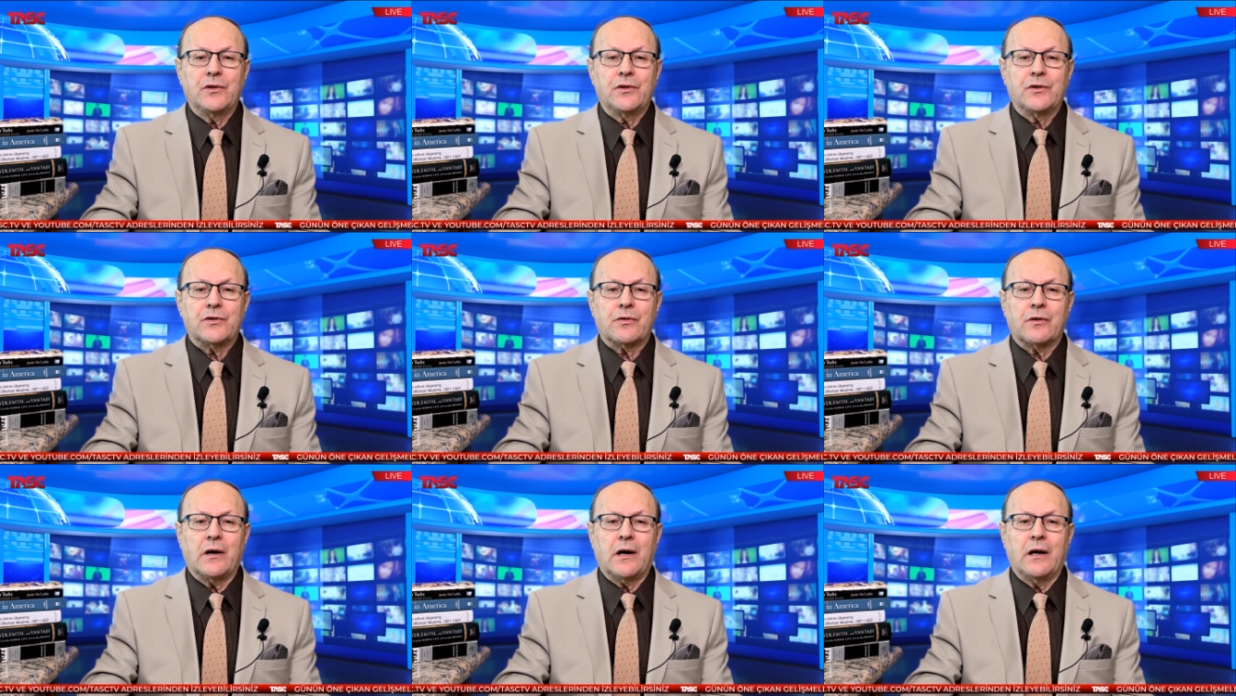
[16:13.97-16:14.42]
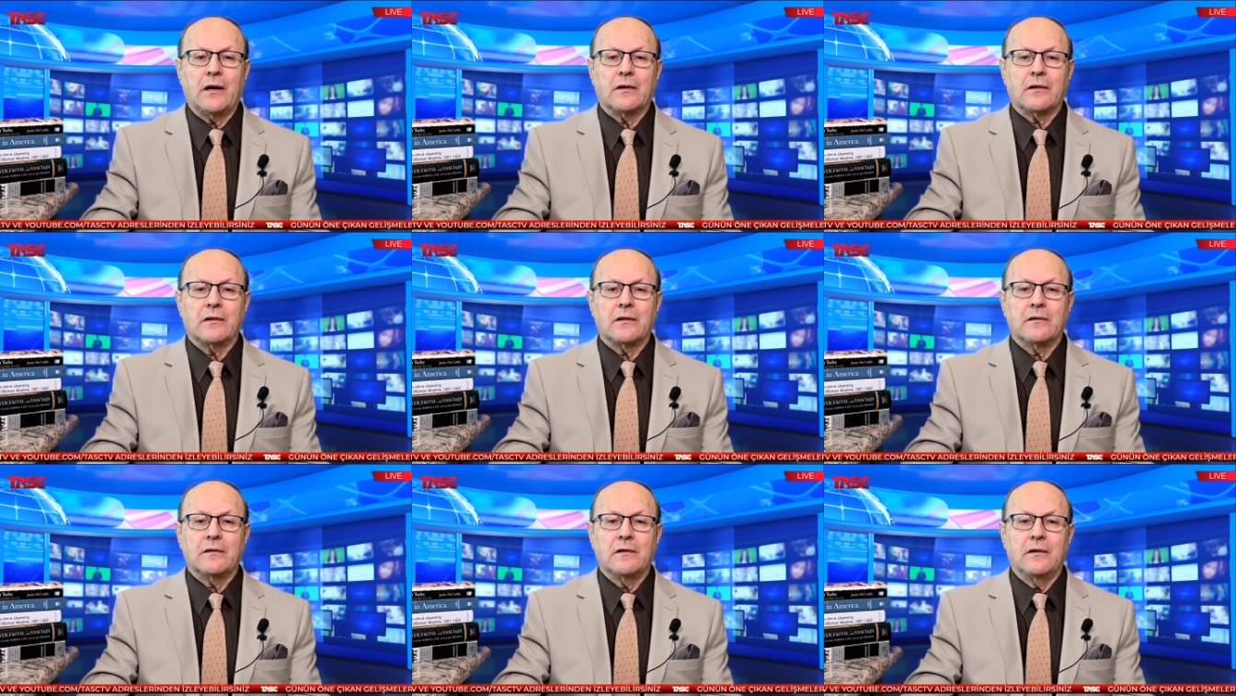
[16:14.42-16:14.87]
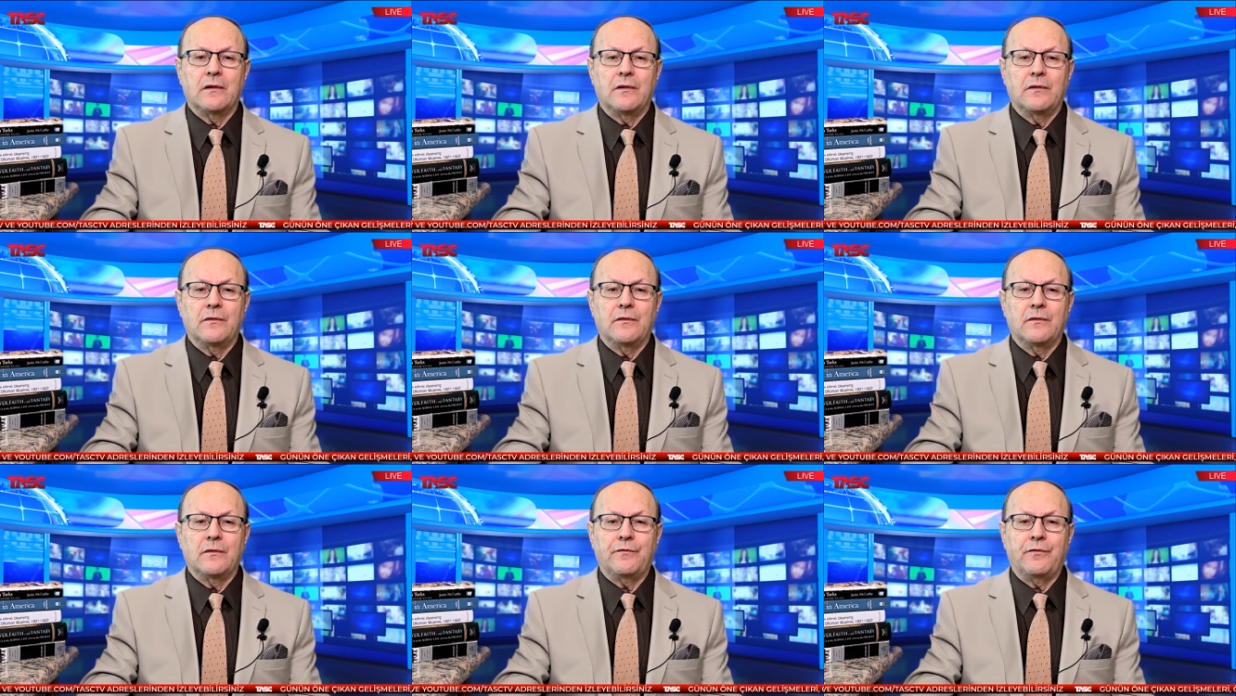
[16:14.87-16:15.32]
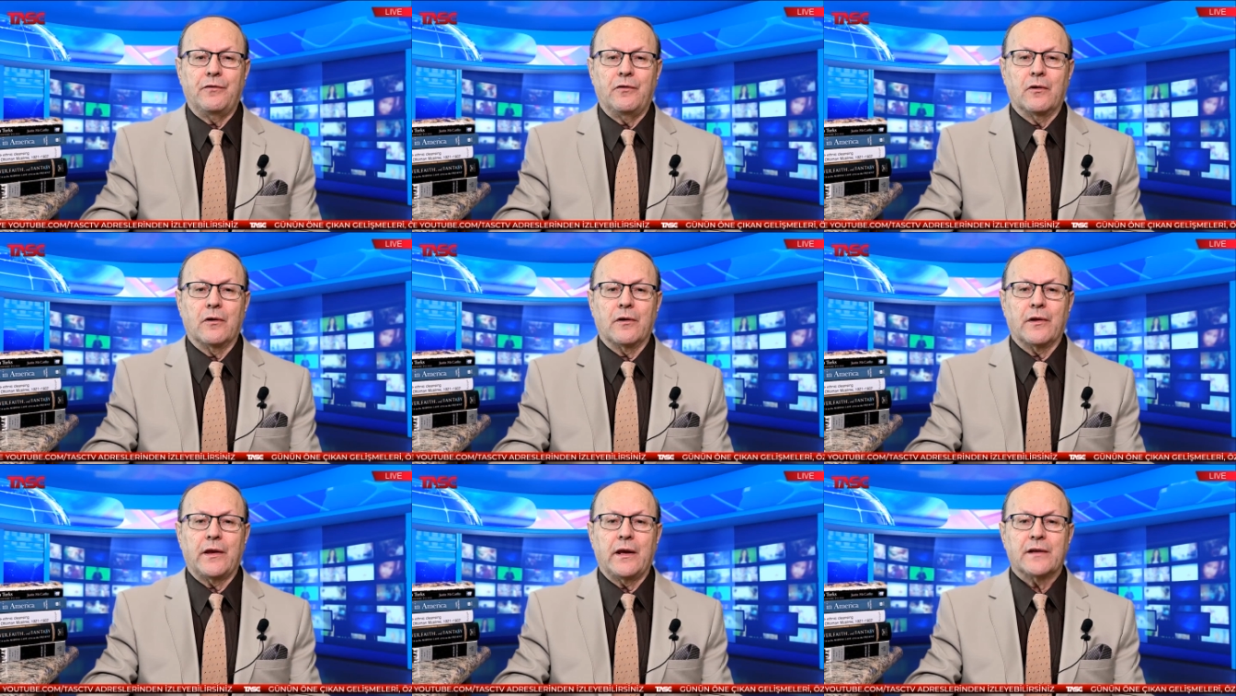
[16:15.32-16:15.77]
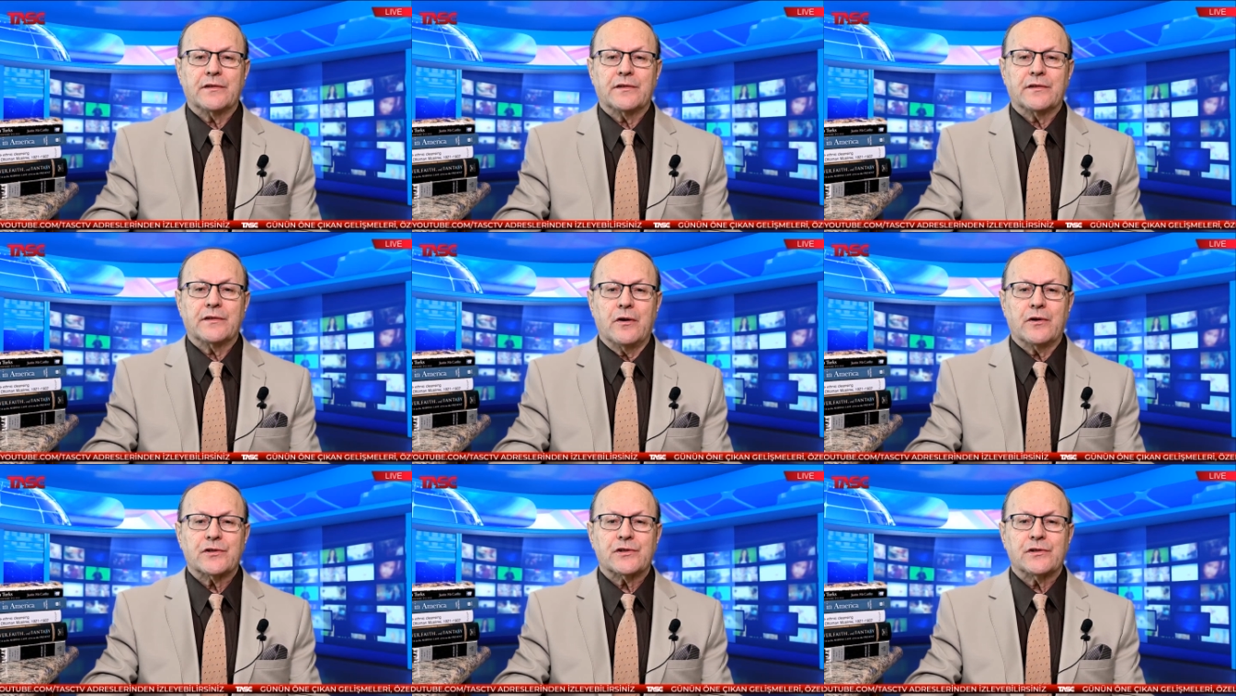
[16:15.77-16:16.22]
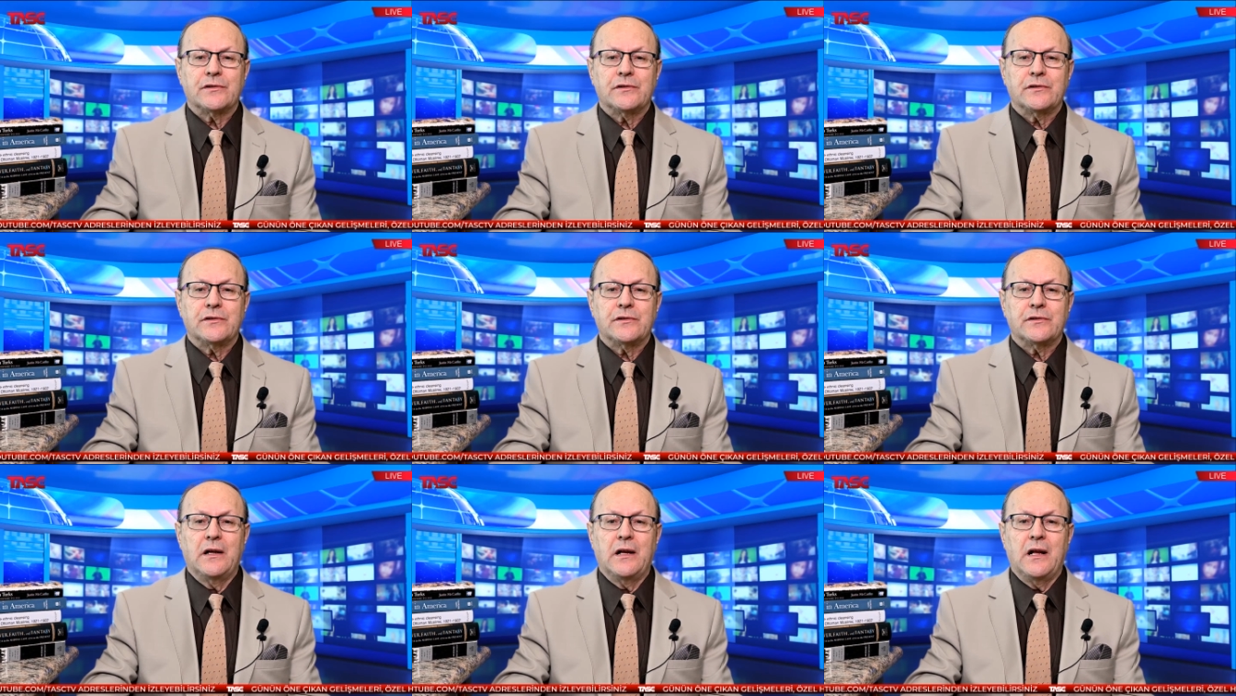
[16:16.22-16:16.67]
trial for the assertion